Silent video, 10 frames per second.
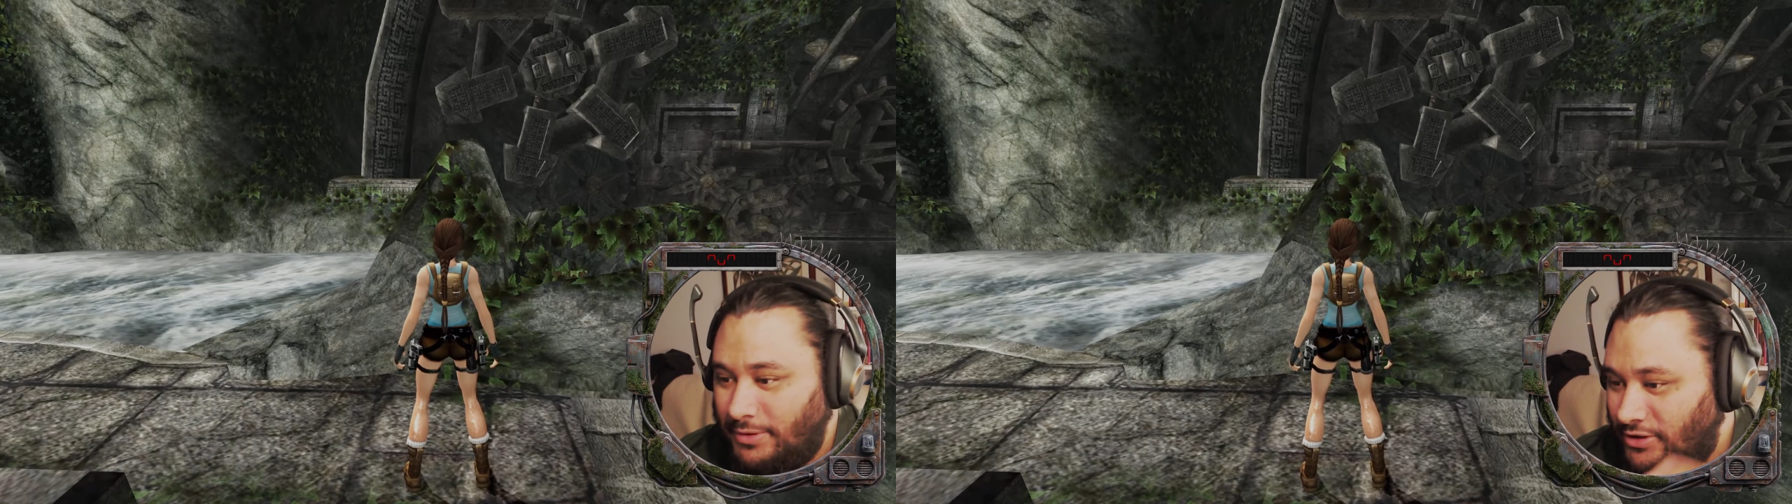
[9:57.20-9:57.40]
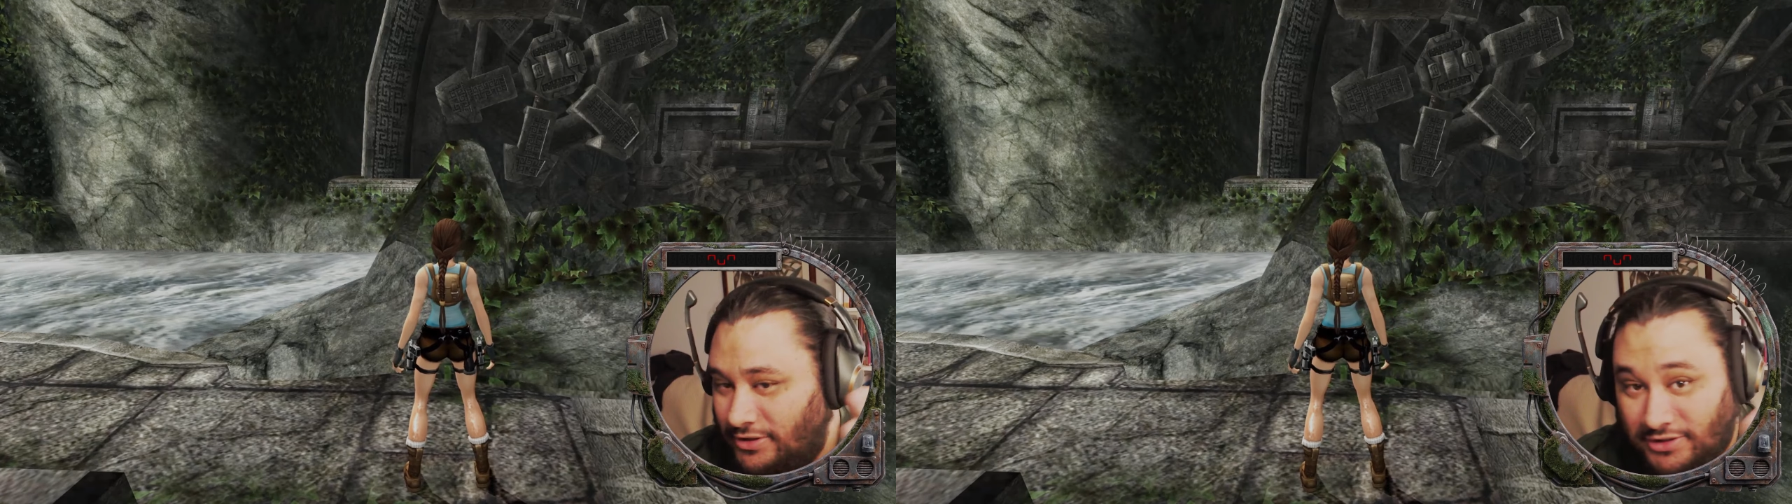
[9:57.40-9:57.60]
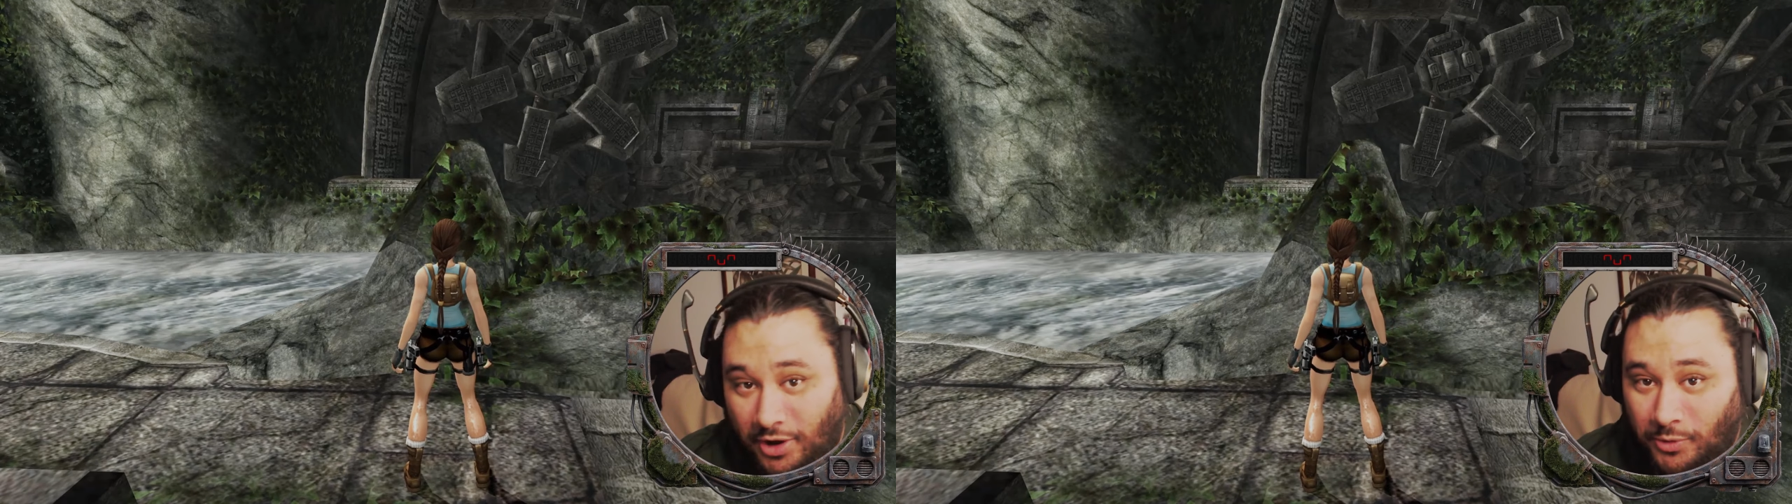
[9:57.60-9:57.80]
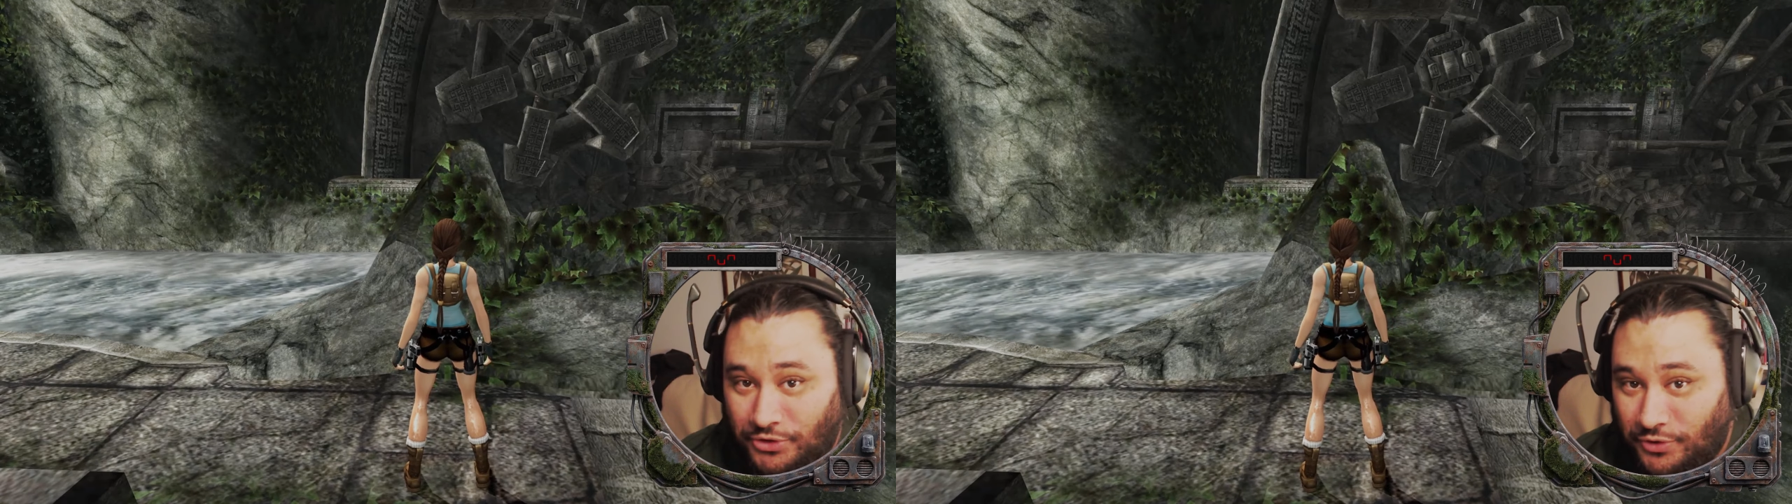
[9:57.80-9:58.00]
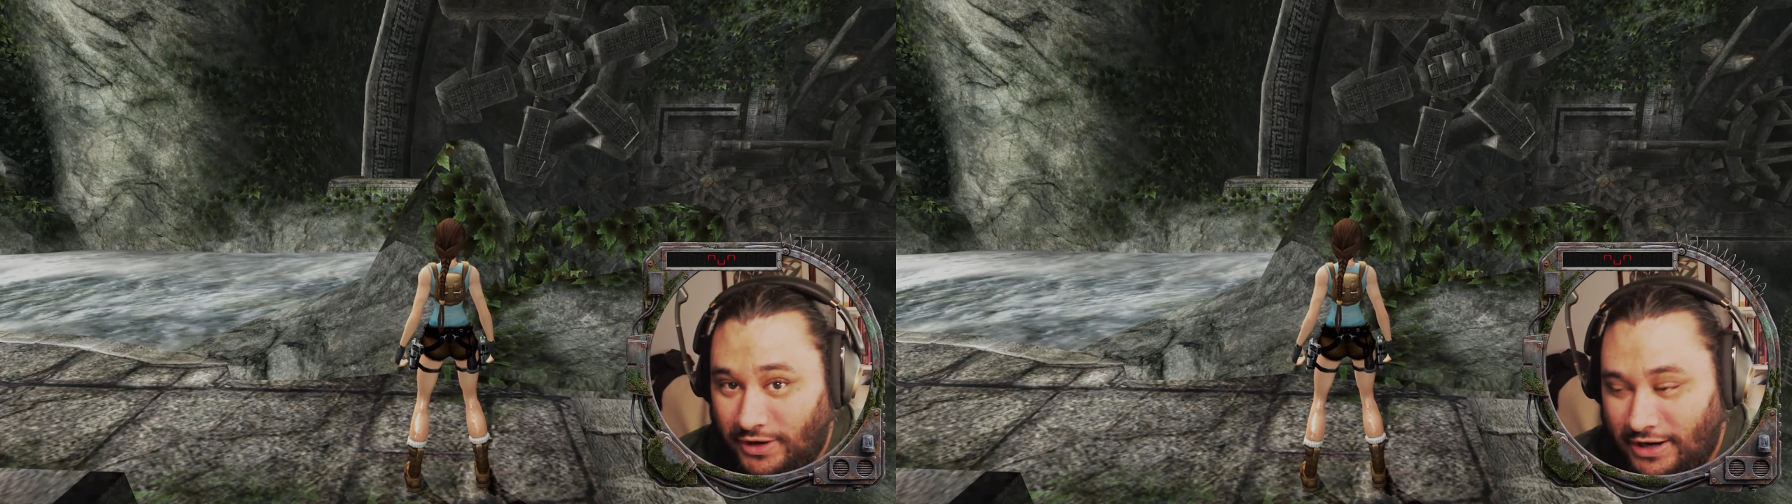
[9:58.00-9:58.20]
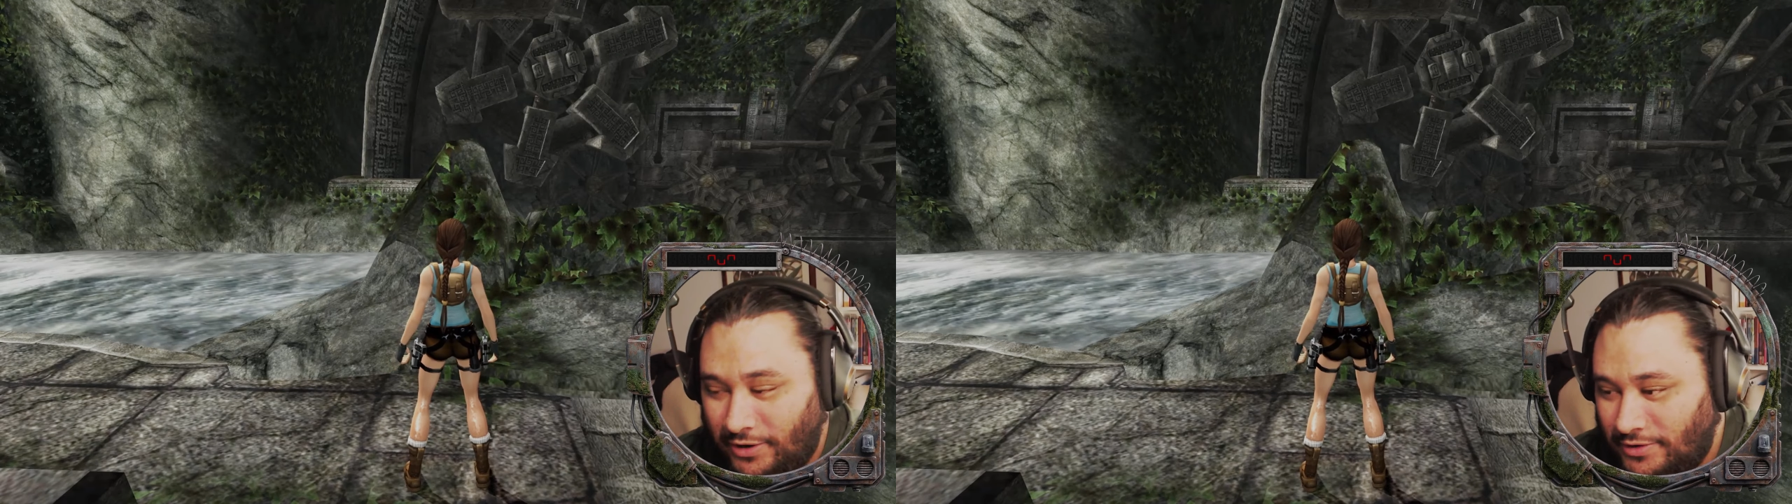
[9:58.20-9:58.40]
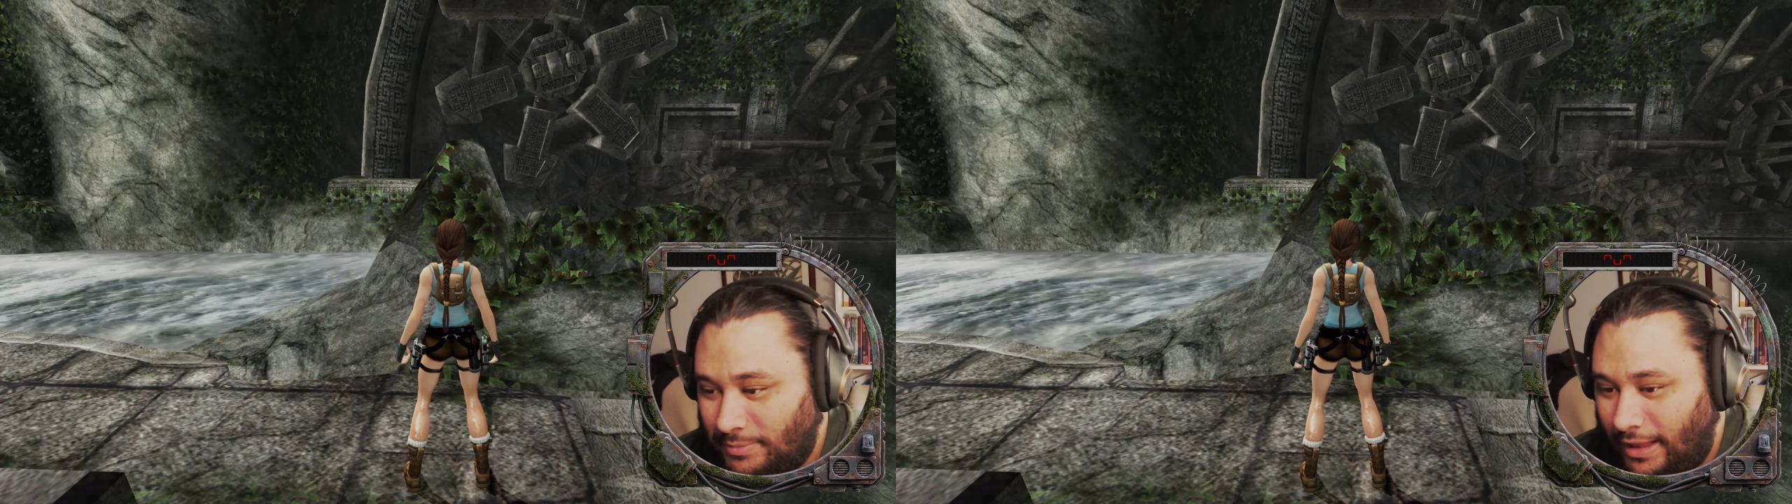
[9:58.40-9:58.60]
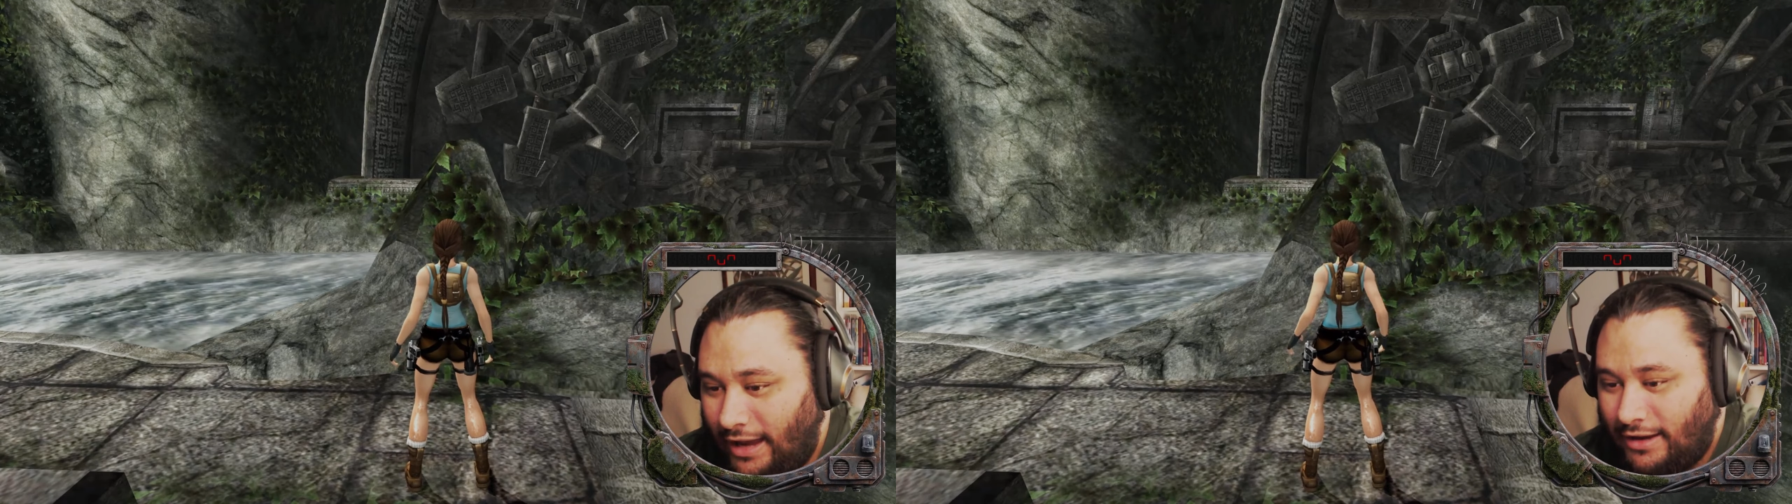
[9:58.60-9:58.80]
especially because the whole screen goes
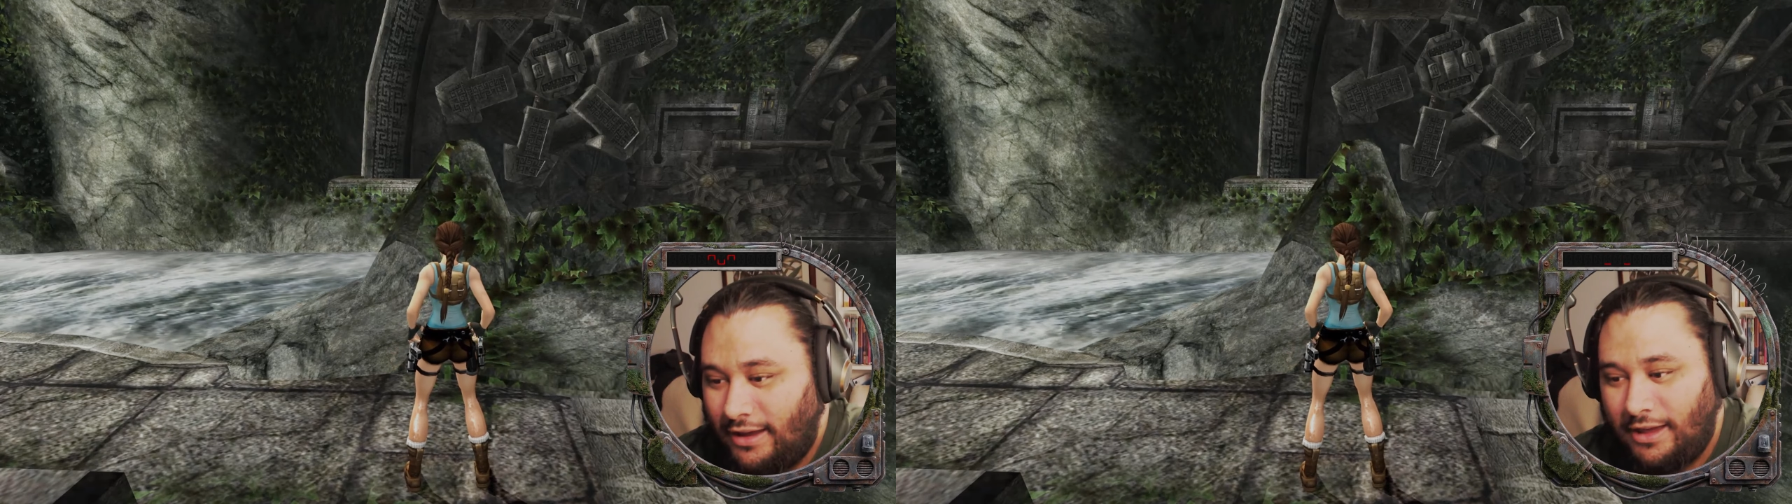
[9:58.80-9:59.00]
black,